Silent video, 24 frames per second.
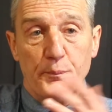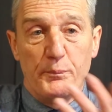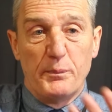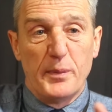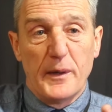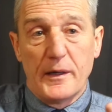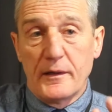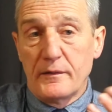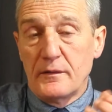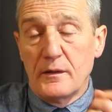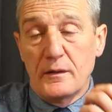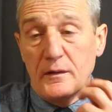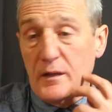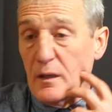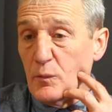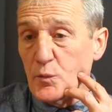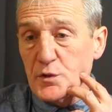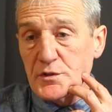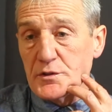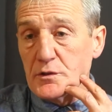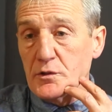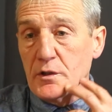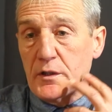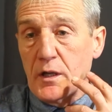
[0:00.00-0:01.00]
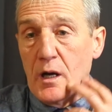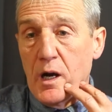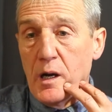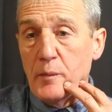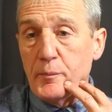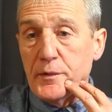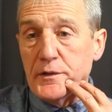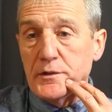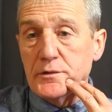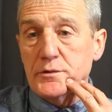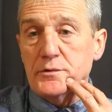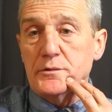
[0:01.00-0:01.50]
But that wasn't going to
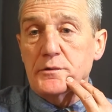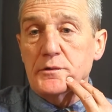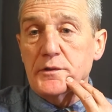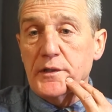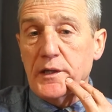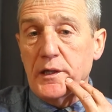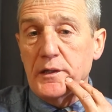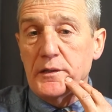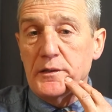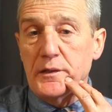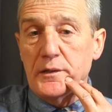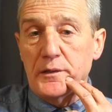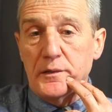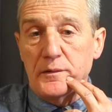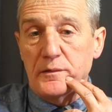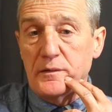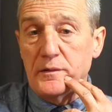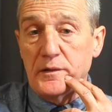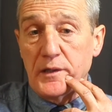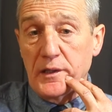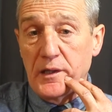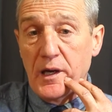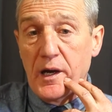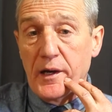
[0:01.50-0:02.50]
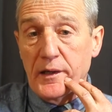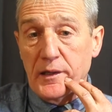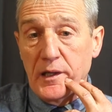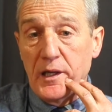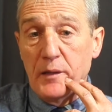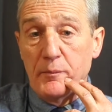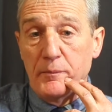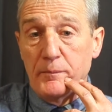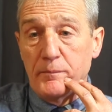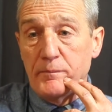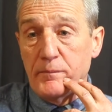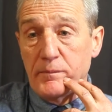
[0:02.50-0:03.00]
happen. So kind of to get a
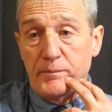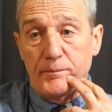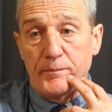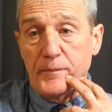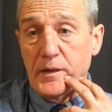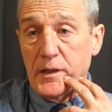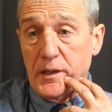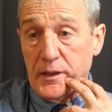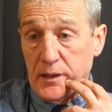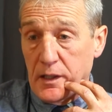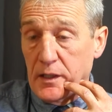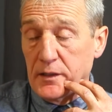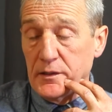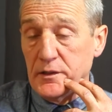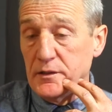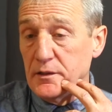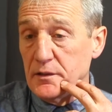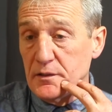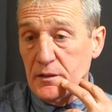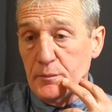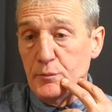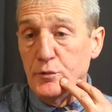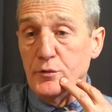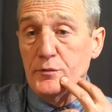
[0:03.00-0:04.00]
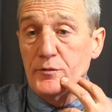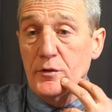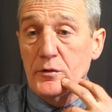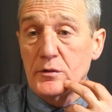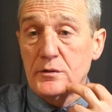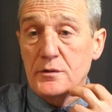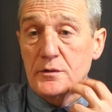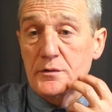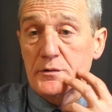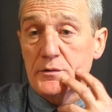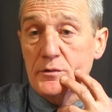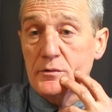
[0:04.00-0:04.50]
game, I needed to move on.
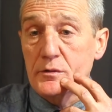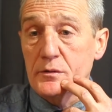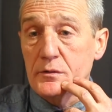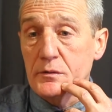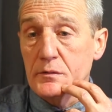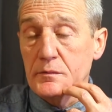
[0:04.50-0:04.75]
So